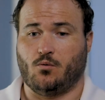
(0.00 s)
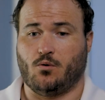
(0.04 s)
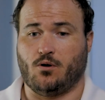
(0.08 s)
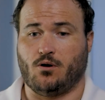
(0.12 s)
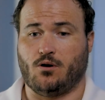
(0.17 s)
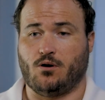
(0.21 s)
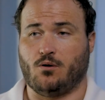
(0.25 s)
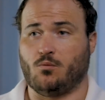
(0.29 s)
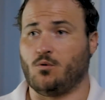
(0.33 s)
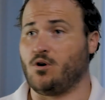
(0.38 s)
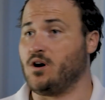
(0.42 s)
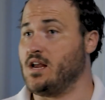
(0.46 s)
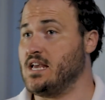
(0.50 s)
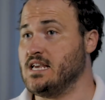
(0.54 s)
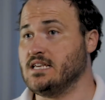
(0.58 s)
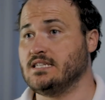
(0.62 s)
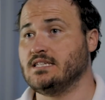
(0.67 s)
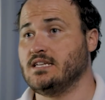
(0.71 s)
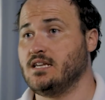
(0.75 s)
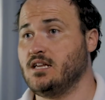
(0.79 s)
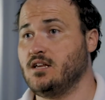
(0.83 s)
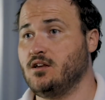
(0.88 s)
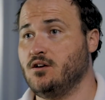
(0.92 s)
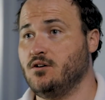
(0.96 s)
We're
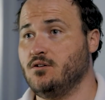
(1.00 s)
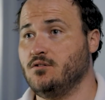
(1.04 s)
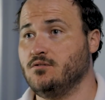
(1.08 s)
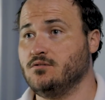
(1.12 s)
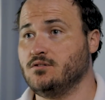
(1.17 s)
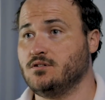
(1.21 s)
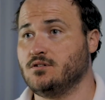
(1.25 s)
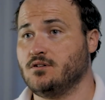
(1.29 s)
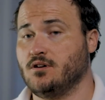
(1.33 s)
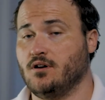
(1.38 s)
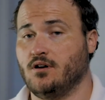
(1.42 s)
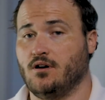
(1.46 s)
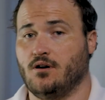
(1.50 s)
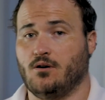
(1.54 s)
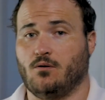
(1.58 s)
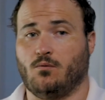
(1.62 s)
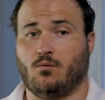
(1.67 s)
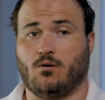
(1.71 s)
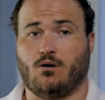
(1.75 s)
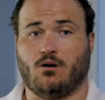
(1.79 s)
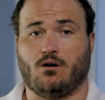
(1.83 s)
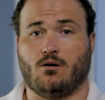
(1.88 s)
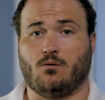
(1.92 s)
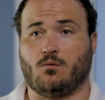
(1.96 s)
easy to use,
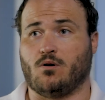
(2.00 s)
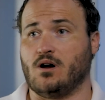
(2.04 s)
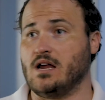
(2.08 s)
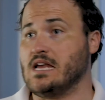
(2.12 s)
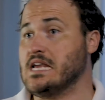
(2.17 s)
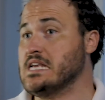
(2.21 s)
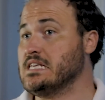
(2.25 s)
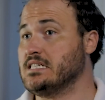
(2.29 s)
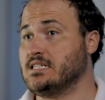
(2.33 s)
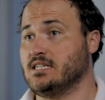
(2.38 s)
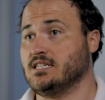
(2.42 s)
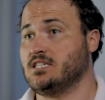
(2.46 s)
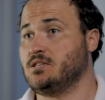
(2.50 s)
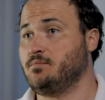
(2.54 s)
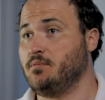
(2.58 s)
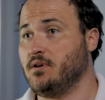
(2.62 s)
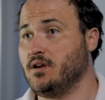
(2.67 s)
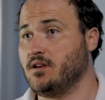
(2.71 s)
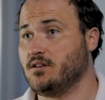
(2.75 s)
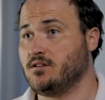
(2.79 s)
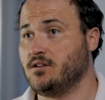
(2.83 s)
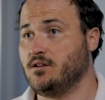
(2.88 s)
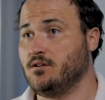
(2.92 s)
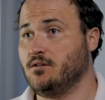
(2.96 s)
we're easy to
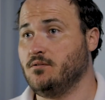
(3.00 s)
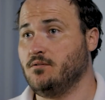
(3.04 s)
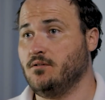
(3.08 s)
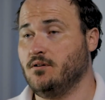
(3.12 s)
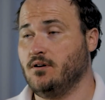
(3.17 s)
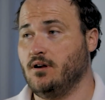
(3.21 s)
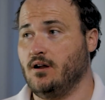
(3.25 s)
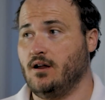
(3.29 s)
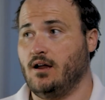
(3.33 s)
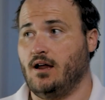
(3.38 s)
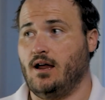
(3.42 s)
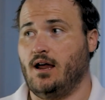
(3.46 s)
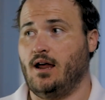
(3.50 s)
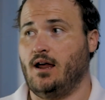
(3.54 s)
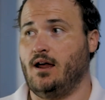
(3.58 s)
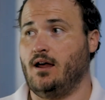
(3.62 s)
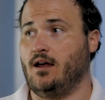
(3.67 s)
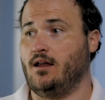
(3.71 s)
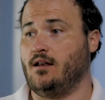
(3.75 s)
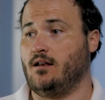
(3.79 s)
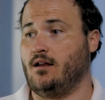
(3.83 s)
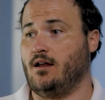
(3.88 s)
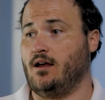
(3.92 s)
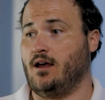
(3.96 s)
speak to,
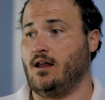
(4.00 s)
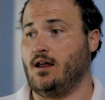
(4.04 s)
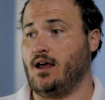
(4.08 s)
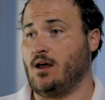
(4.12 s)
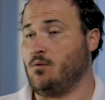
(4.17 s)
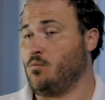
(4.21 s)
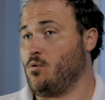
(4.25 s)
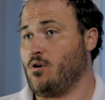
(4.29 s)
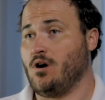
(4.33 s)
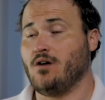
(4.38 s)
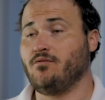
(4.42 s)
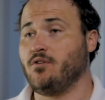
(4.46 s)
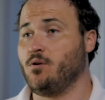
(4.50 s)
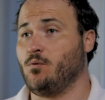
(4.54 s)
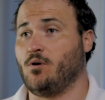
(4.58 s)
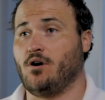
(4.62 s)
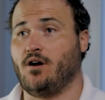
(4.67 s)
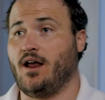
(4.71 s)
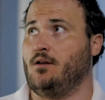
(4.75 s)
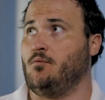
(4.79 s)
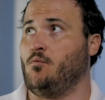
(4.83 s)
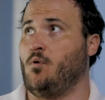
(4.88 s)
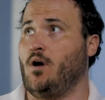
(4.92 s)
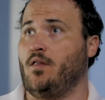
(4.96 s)
and we're
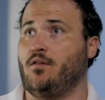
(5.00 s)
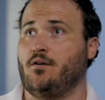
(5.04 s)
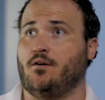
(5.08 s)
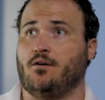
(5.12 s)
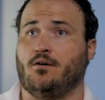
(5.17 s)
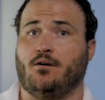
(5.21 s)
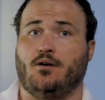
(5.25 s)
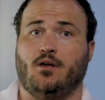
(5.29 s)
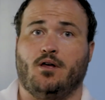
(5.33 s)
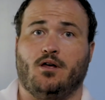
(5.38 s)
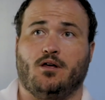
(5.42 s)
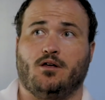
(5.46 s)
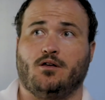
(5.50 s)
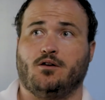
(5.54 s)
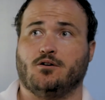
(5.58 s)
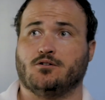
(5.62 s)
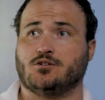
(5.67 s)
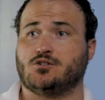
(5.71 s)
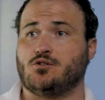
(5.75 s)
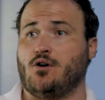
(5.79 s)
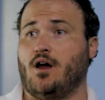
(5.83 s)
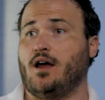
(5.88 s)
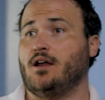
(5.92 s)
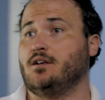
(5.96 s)
everywhere. Whether you're
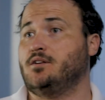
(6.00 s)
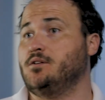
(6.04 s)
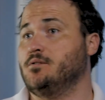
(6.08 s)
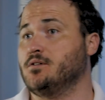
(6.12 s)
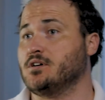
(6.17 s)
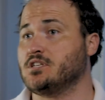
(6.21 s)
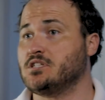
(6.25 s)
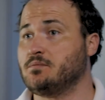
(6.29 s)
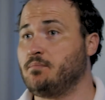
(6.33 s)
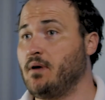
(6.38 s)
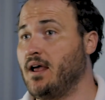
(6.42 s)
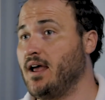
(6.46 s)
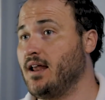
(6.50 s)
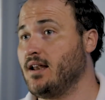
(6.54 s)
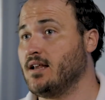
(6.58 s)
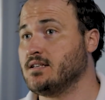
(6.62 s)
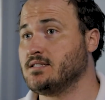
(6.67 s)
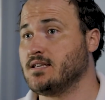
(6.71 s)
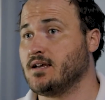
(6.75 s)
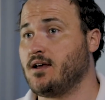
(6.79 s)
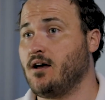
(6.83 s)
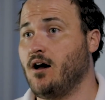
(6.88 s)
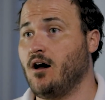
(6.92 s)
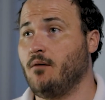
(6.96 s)
trying to expand
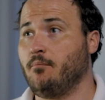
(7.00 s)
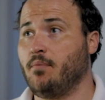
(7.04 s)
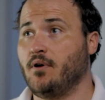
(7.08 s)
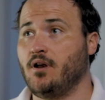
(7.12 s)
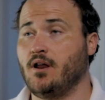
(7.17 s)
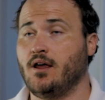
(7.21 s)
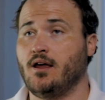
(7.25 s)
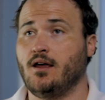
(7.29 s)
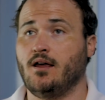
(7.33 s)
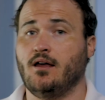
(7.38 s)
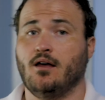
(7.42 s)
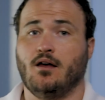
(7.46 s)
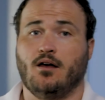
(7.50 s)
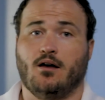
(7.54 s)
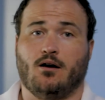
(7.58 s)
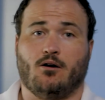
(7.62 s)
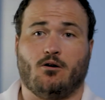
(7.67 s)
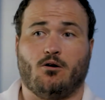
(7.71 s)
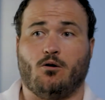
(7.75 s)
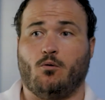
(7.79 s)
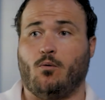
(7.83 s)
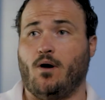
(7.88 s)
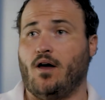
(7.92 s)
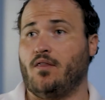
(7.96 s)
as a company
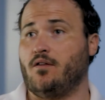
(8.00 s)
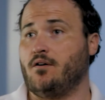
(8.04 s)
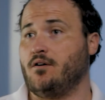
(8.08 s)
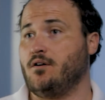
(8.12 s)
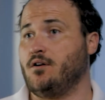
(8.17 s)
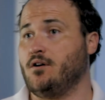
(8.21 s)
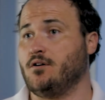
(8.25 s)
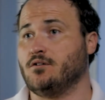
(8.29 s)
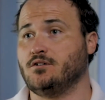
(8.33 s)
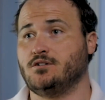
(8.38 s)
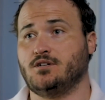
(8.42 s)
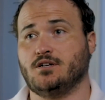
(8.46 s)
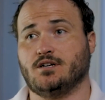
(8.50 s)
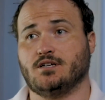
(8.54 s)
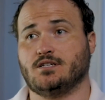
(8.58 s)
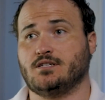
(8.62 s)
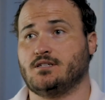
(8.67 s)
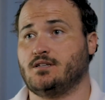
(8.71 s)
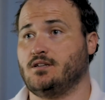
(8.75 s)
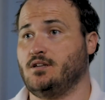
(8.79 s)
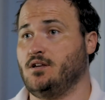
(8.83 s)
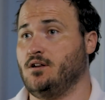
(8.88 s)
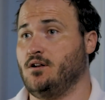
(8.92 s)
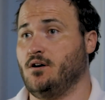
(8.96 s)
or whether you're
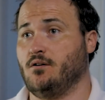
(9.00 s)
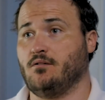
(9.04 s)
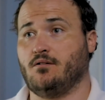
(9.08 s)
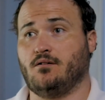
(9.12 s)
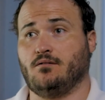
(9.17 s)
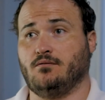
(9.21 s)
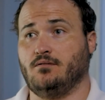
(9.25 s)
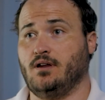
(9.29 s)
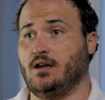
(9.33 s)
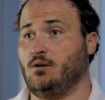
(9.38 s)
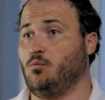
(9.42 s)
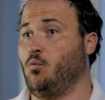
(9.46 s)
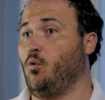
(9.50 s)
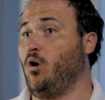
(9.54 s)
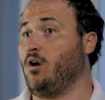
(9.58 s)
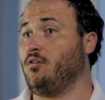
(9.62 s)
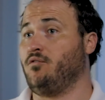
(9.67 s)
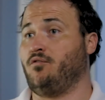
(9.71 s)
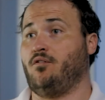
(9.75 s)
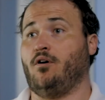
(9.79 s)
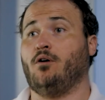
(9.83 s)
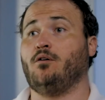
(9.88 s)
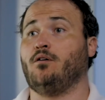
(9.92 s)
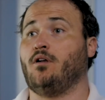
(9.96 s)
just, you know, need one
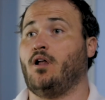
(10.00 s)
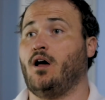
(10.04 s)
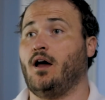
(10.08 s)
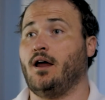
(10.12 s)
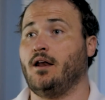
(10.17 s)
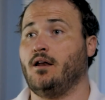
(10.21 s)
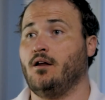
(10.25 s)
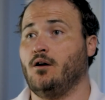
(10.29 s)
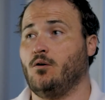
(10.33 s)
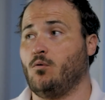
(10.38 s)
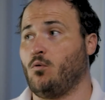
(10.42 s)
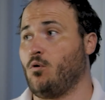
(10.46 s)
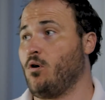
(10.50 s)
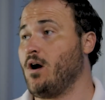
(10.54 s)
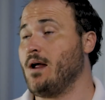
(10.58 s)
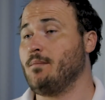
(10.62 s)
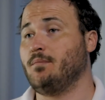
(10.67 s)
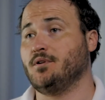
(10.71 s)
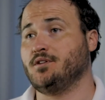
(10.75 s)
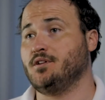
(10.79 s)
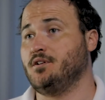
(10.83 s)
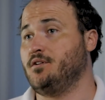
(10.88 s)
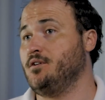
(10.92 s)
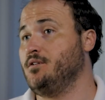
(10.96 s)
phone line, we're
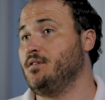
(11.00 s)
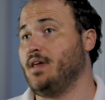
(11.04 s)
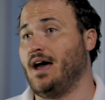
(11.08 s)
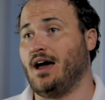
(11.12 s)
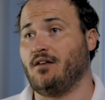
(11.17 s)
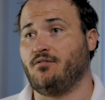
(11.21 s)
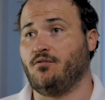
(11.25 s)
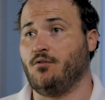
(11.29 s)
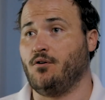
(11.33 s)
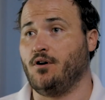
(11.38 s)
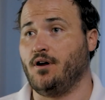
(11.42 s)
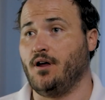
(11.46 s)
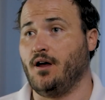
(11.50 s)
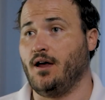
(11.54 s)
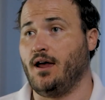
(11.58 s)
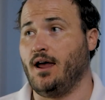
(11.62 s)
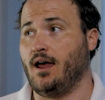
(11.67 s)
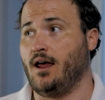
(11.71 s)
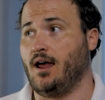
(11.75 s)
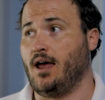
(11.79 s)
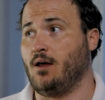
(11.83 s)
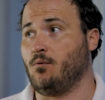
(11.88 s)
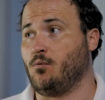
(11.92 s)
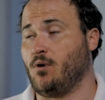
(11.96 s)
able to do that for you.
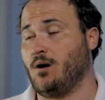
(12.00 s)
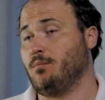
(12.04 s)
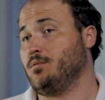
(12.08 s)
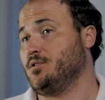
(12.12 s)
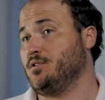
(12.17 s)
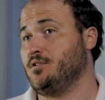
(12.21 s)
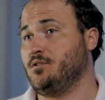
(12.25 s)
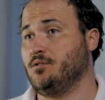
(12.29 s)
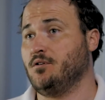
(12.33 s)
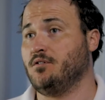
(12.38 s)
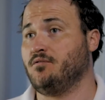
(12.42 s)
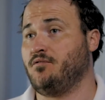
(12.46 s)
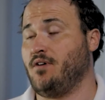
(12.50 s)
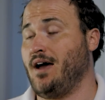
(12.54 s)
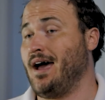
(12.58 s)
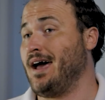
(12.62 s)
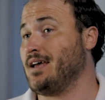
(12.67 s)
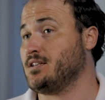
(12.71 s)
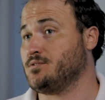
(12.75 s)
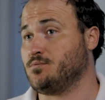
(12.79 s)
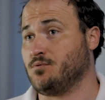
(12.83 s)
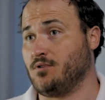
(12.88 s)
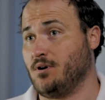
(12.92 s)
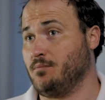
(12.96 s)
And we're able to do it
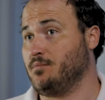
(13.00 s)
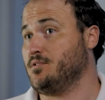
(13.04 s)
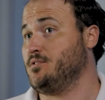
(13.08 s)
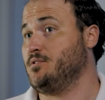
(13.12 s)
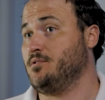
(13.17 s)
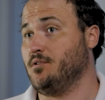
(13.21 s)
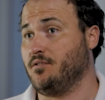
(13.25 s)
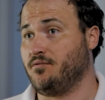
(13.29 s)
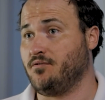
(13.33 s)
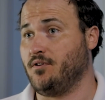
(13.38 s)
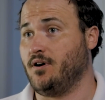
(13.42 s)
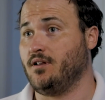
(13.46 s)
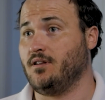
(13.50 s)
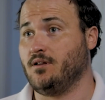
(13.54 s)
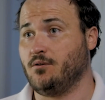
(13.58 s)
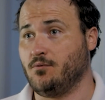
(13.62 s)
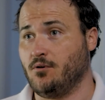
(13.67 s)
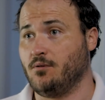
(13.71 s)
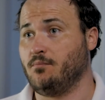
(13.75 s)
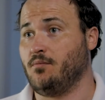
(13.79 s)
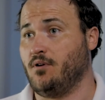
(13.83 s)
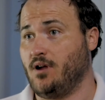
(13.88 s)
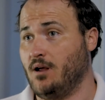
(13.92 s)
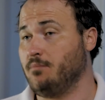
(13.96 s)
fast, we're able to do it friendly, and
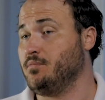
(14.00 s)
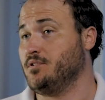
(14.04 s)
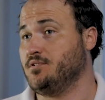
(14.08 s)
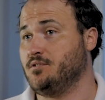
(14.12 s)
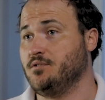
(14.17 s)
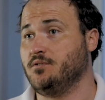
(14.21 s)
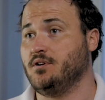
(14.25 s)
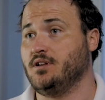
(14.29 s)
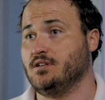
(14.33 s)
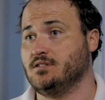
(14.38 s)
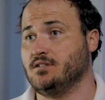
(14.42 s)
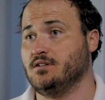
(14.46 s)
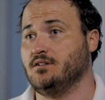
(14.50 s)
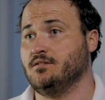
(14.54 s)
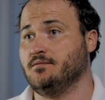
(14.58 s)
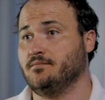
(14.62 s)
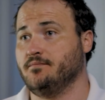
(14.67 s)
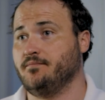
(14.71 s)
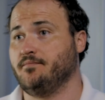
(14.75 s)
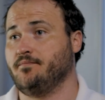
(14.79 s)
we're able to do it easy.